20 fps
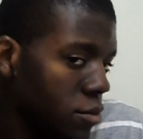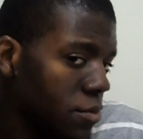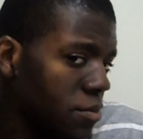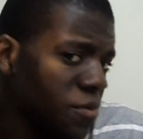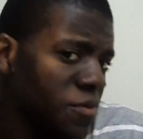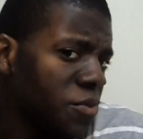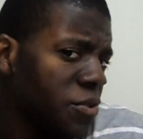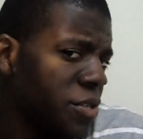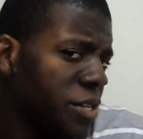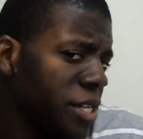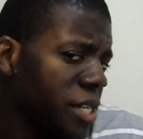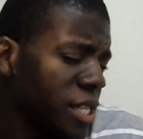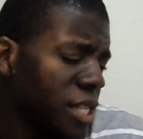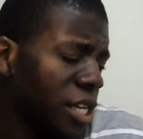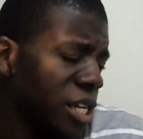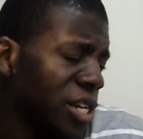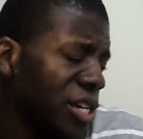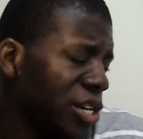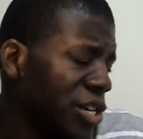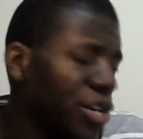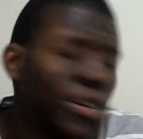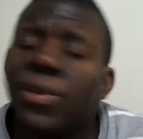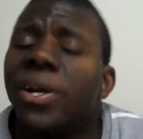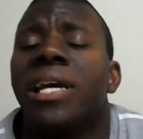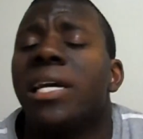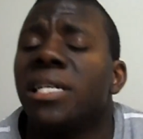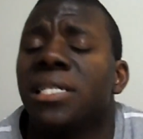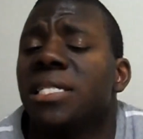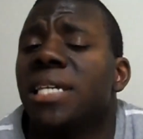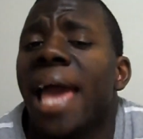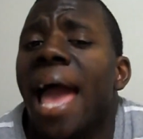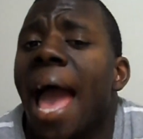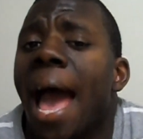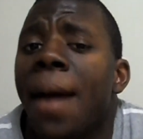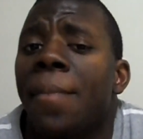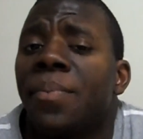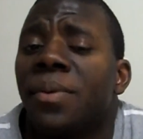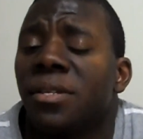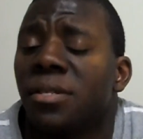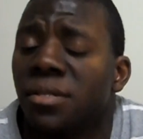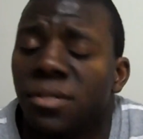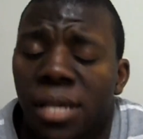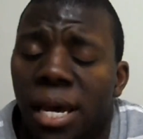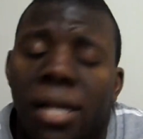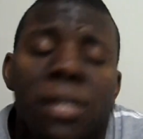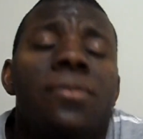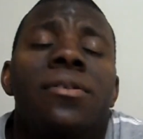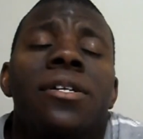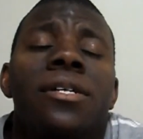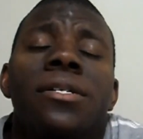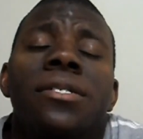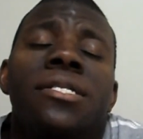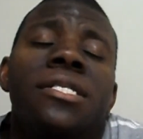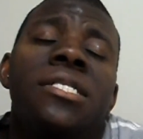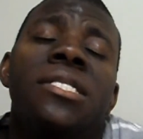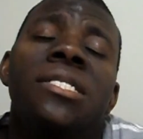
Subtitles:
Before anything crazy happens, I don't know.